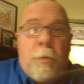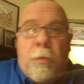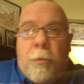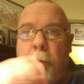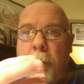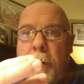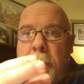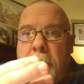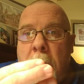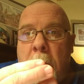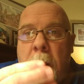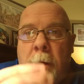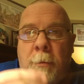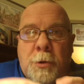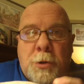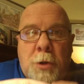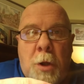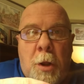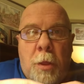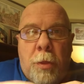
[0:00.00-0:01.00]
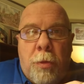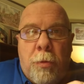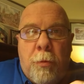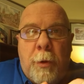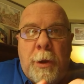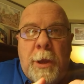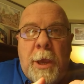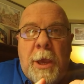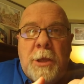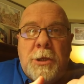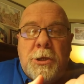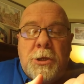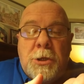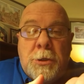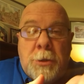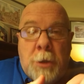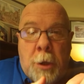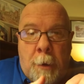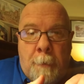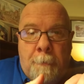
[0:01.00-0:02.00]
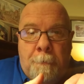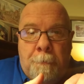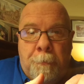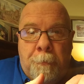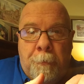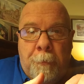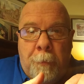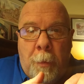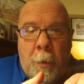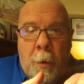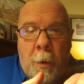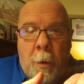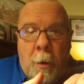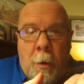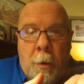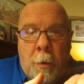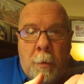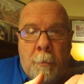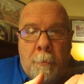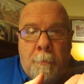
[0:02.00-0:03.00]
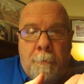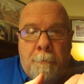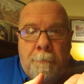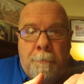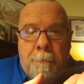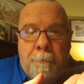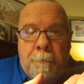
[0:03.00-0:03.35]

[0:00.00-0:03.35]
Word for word: Three times. Three H's. Huh?